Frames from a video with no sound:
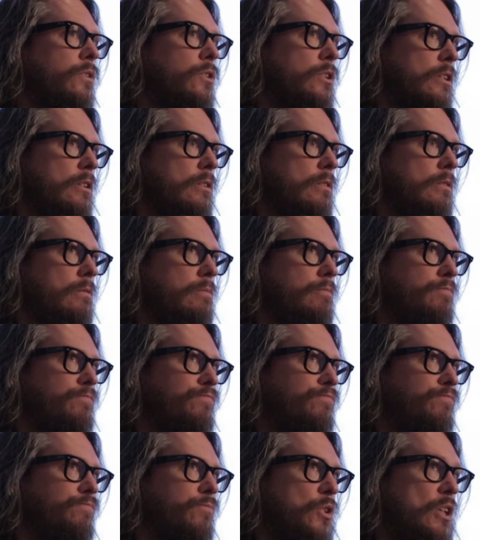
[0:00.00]
to,
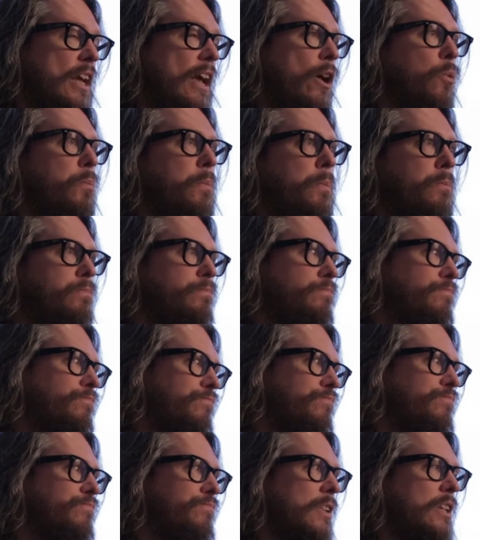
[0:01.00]
to help
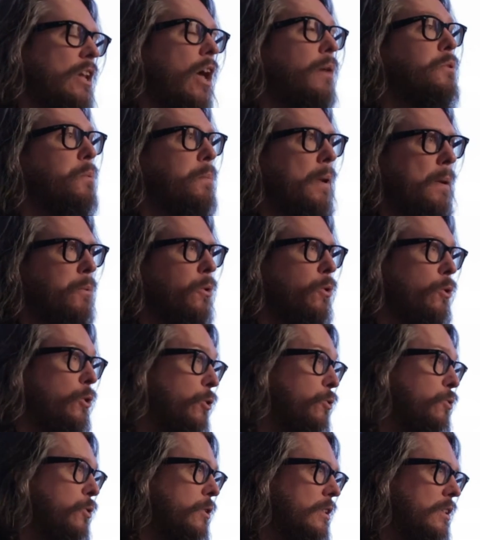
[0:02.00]
the types of people who
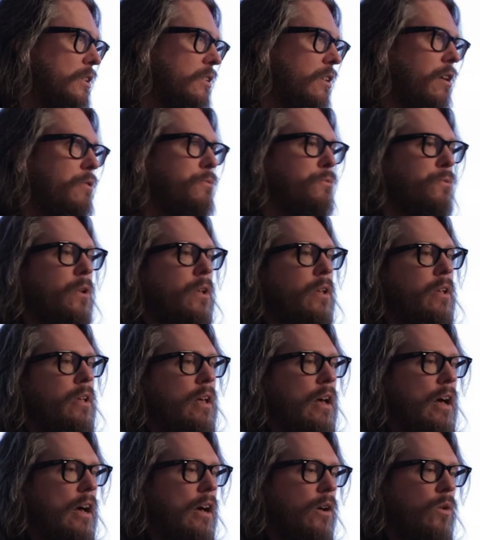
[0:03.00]
use the stuff
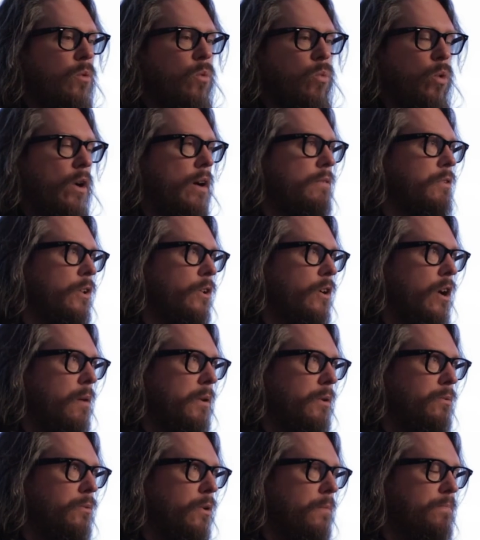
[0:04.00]
uh, wherever they're
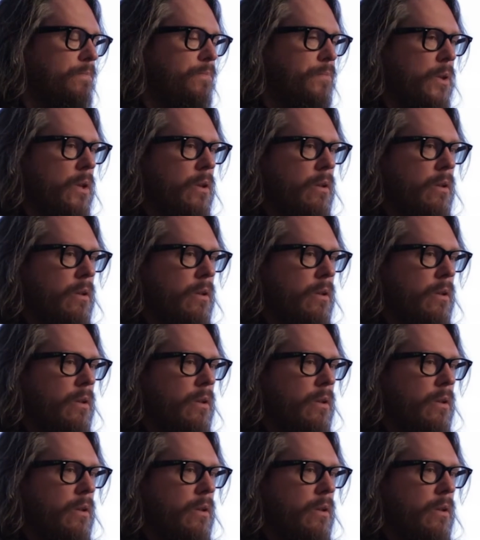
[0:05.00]
coming from.